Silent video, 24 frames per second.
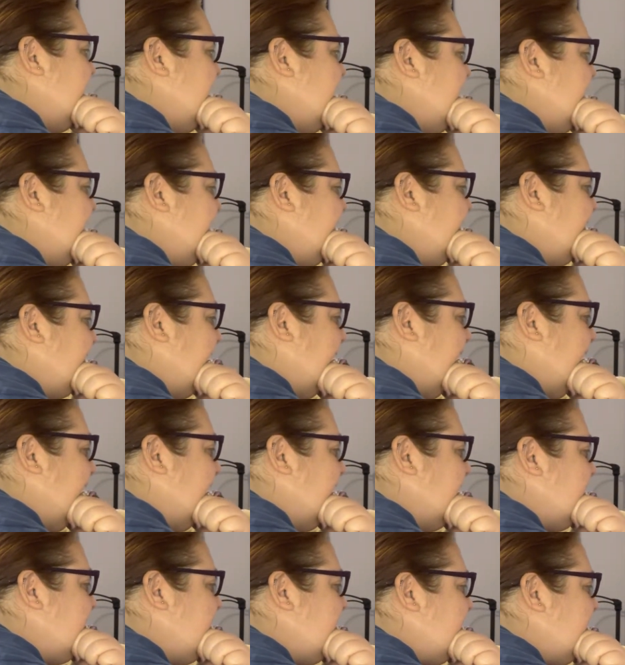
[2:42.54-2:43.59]
the
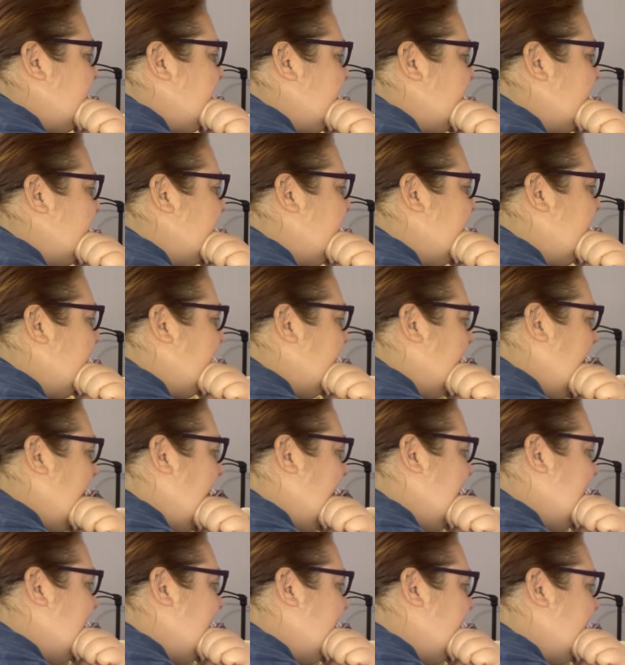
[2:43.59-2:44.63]
first
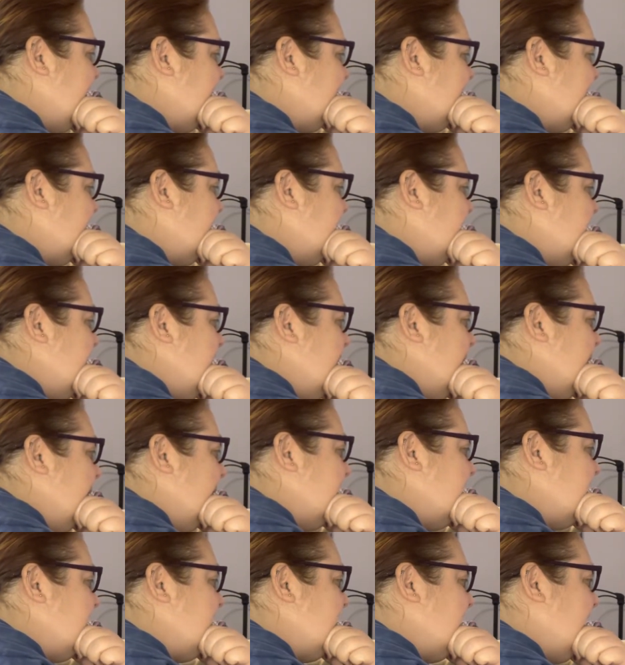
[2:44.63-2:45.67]
item
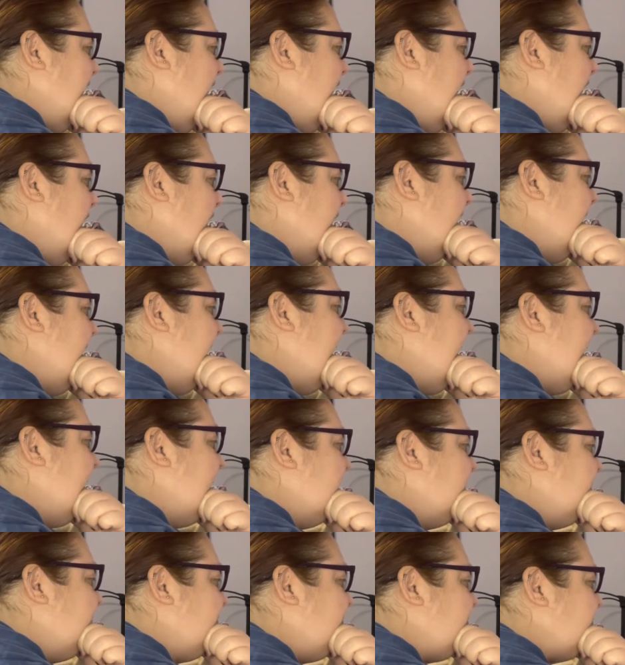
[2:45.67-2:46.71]
was a Dahari
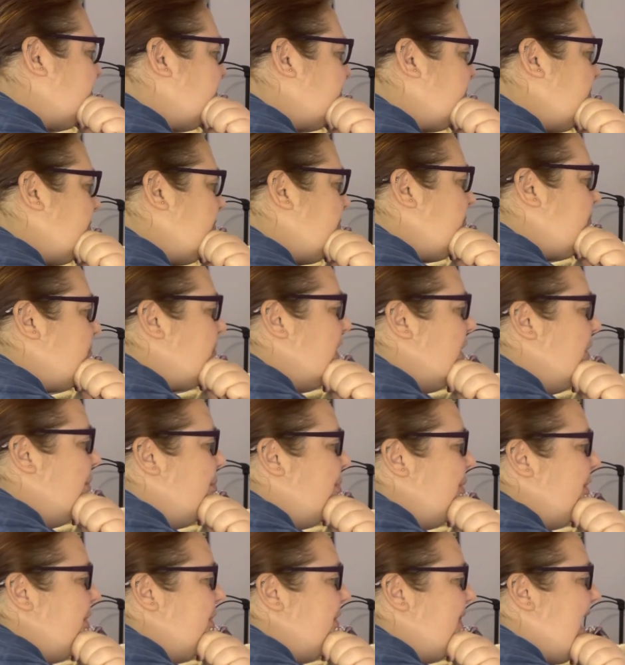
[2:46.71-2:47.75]

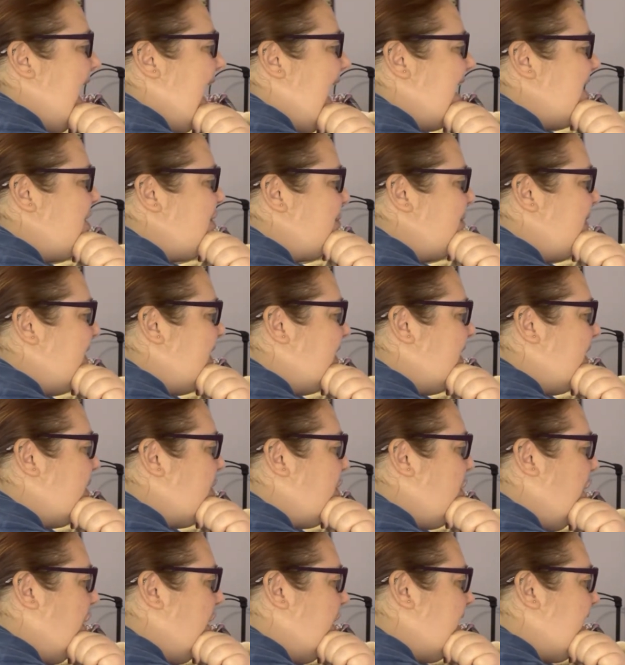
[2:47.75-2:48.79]
blue cashmere
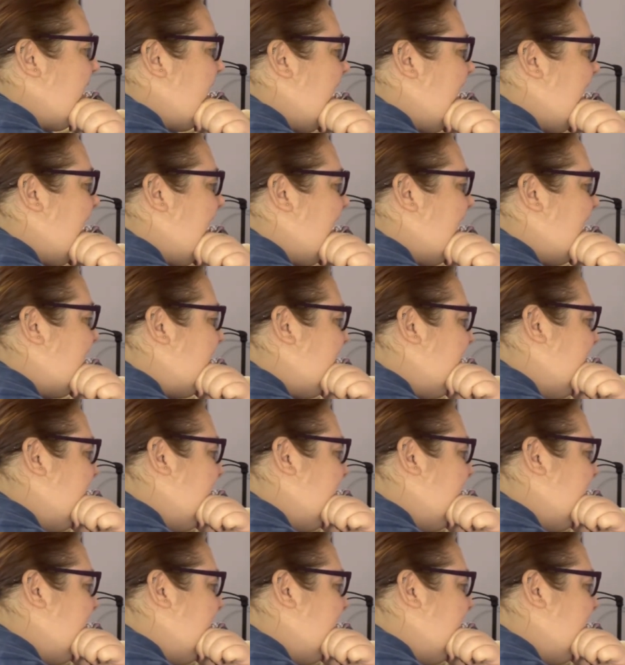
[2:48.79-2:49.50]
cardigan.